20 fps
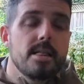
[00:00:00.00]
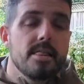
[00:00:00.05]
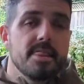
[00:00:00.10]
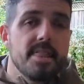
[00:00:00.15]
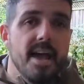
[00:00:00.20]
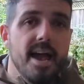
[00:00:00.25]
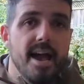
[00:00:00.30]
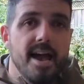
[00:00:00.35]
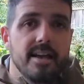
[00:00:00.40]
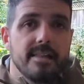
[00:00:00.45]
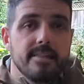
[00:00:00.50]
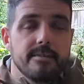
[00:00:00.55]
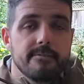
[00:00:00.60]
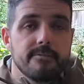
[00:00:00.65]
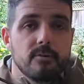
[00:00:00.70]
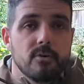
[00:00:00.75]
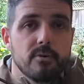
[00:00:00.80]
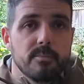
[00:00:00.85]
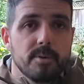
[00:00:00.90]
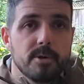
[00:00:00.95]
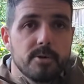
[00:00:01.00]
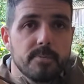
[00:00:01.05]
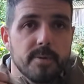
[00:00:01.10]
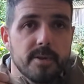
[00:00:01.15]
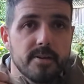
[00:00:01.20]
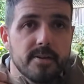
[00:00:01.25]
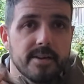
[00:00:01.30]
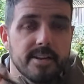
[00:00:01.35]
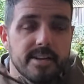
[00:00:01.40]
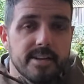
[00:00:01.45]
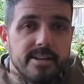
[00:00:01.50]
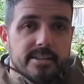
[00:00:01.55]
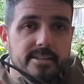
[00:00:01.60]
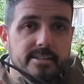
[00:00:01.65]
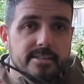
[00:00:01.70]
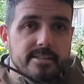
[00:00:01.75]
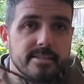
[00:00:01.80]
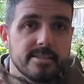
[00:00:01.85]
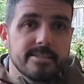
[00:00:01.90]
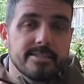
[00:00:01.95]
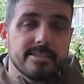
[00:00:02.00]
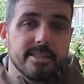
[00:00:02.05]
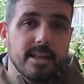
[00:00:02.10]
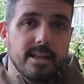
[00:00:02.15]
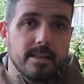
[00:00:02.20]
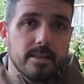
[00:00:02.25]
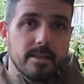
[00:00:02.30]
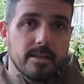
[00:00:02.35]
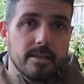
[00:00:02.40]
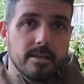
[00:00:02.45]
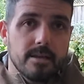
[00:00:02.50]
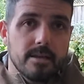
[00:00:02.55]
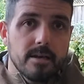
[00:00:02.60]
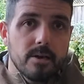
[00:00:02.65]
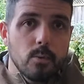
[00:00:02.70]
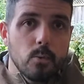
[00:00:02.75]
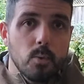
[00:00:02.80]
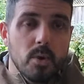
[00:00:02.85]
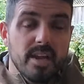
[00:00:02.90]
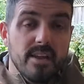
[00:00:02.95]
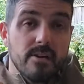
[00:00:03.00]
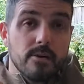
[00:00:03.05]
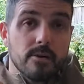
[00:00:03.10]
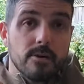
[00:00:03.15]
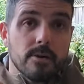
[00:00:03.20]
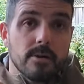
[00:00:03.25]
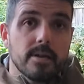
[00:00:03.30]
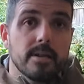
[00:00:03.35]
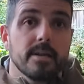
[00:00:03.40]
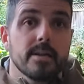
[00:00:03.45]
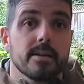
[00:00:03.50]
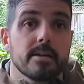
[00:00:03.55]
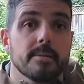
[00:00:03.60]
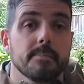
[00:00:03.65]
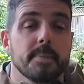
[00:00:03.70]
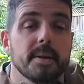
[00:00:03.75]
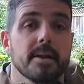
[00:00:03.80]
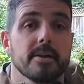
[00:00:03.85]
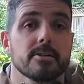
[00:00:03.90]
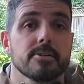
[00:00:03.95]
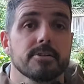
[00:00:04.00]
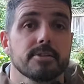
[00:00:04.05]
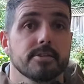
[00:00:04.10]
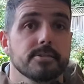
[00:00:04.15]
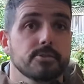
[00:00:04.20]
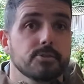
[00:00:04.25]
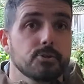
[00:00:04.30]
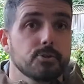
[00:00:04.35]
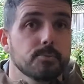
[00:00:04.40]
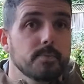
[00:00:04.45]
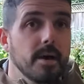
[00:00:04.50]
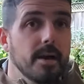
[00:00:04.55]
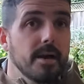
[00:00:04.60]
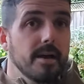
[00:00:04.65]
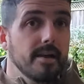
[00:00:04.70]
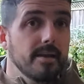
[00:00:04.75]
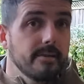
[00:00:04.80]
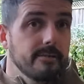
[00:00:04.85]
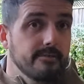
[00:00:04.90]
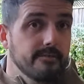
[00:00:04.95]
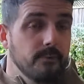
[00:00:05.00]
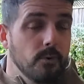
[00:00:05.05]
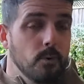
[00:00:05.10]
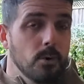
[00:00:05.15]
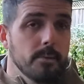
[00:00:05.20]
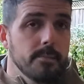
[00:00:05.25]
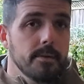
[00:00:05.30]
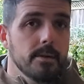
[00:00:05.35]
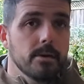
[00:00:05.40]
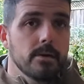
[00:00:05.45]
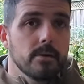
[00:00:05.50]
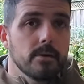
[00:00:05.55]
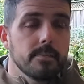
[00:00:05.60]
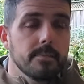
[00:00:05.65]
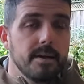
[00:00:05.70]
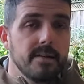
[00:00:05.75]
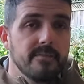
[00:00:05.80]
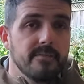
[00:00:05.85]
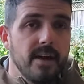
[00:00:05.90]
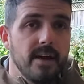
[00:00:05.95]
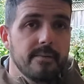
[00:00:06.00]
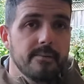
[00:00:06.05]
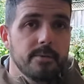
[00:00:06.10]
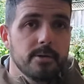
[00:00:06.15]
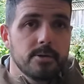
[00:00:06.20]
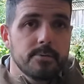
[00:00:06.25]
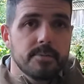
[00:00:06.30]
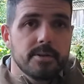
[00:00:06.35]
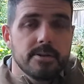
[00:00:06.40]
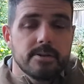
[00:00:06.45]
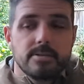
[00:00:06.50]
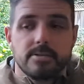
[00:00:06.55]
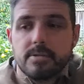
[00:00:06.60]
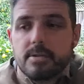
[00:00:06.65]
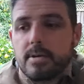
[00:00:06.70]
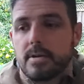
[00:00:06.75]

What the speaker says: that the 4mm is slightly weaker in comparison to my 5mm.